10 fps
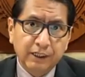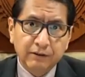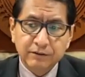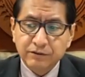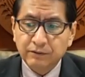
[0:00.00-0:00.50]

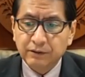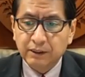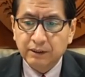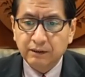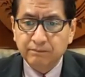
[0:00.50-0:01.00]

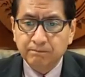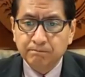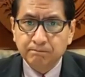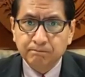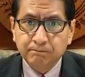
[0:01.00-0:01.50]
Arizona
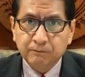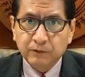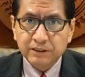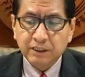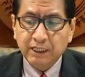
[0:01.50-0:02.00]

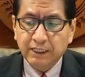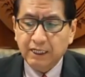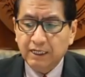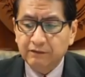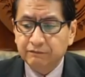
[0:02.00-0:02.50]
was cut
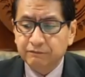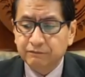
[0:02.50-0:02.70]
off.